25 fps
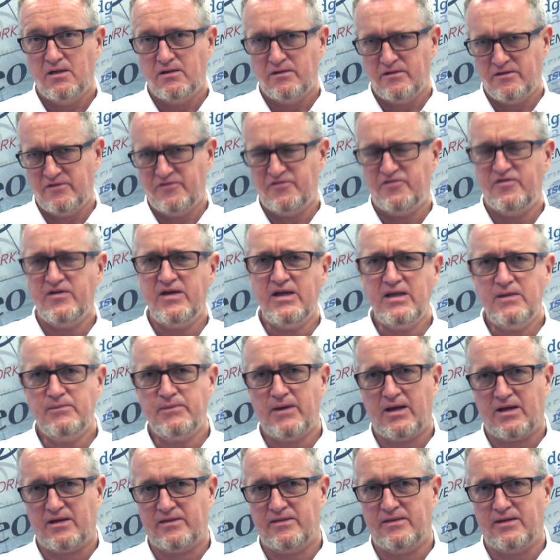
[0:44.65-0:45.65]
the
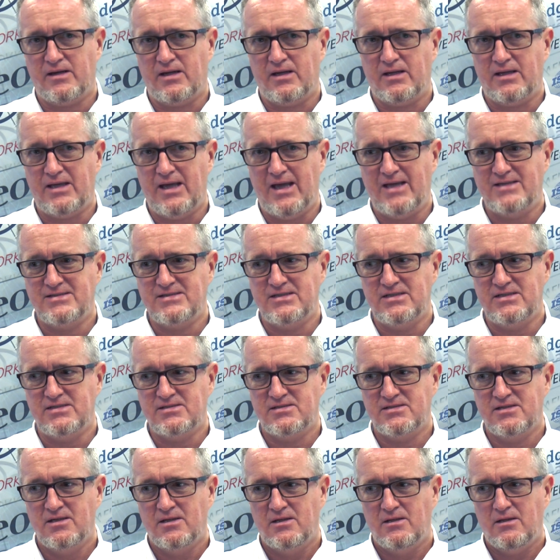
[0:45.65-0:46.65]
feedback that I get
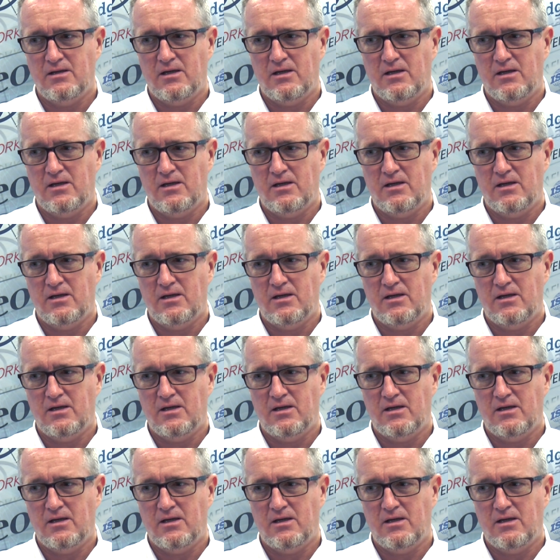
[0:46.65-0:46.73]
is